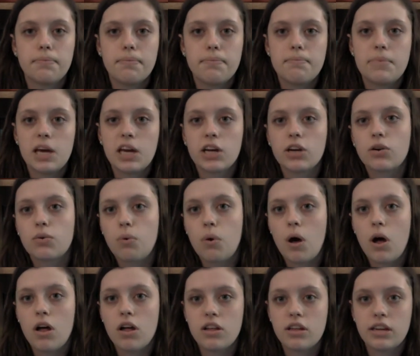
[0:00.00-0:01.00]
better
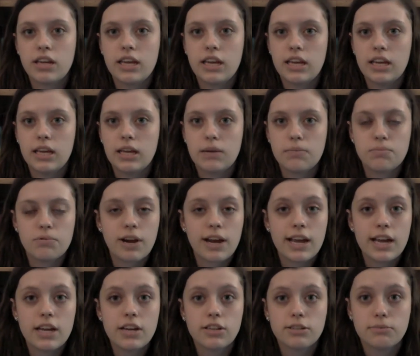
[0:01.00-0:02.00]
quality
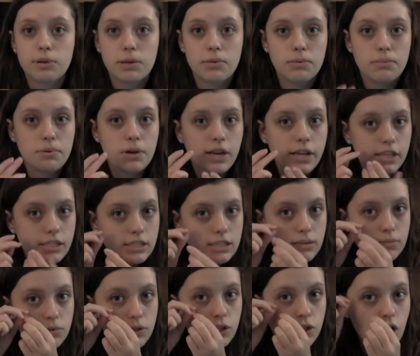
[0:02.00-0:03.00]
brand, or maybe putting
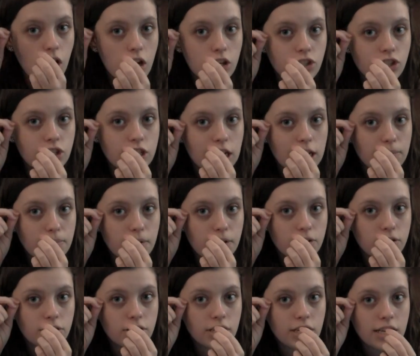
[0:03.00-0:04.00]
some Scotch tape
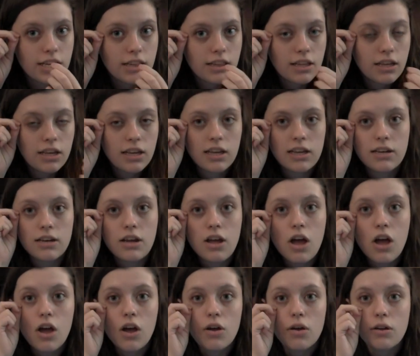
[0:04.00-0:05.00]
underneath and
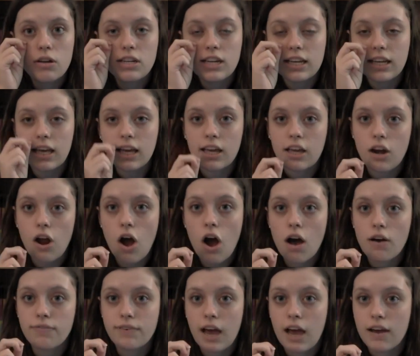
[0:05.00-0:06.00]
taking it
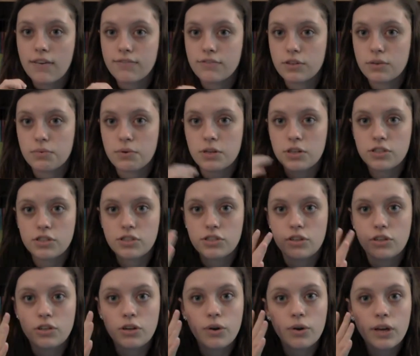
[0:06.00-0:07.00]
off afterwards so
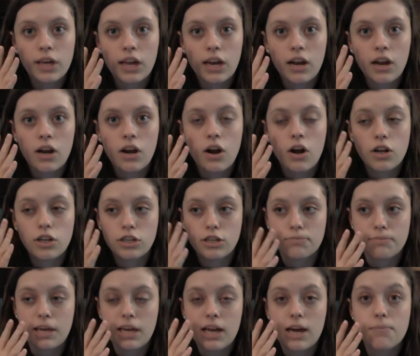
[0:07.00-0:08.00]
you don't get it on your
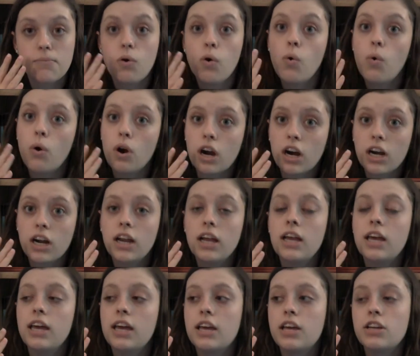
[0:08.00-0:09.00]
makeup, or
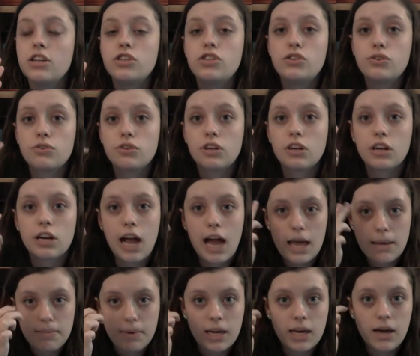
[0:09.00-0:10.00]
do your
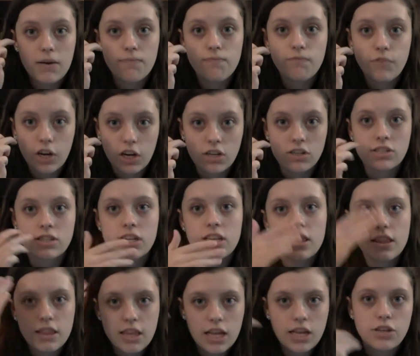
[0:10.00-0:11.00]
eye makeup first,
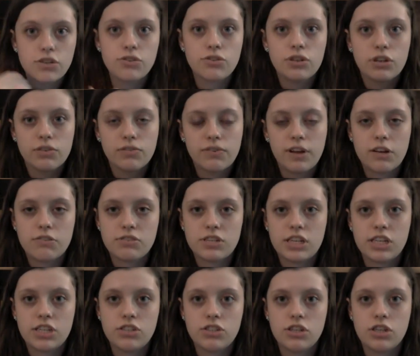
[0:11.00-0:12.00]
then do your
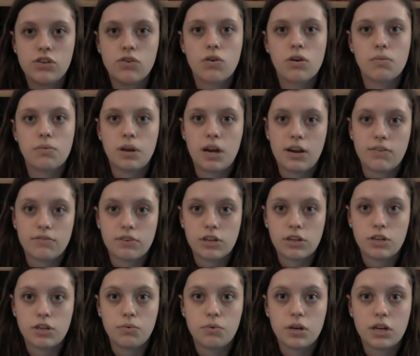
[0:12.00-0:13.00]
foundation or whatever
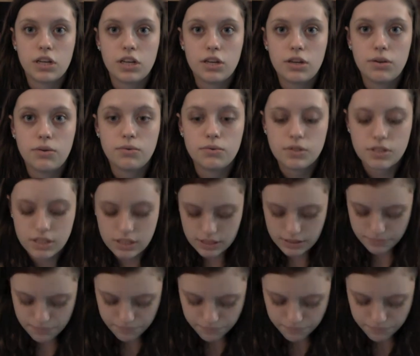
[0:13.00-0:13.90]
want to use.